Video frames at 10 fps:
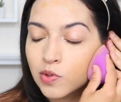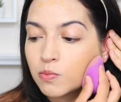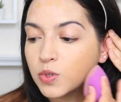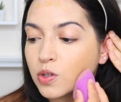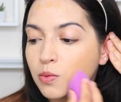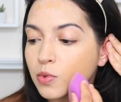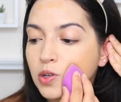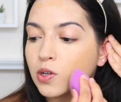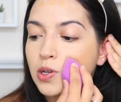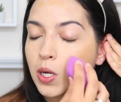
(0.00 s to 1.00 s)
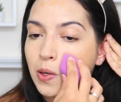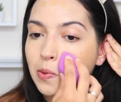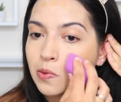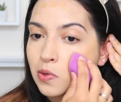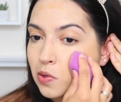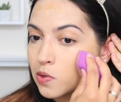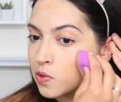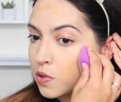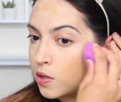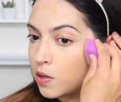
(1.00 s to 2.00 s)
I'm just going to blend it down
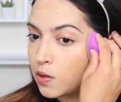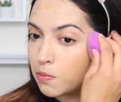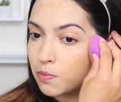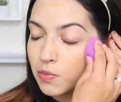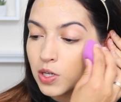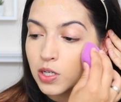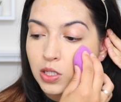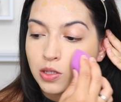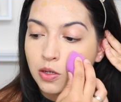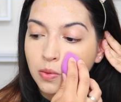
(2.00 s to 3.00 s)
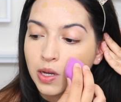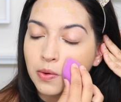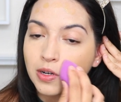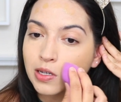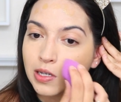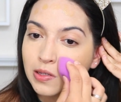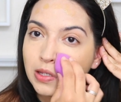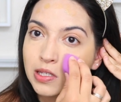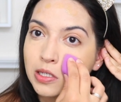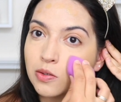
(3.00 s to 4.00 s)
because either way we're going to
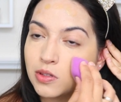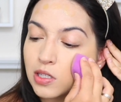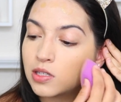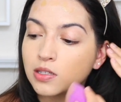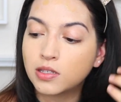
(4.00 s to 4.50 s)
conceal, and this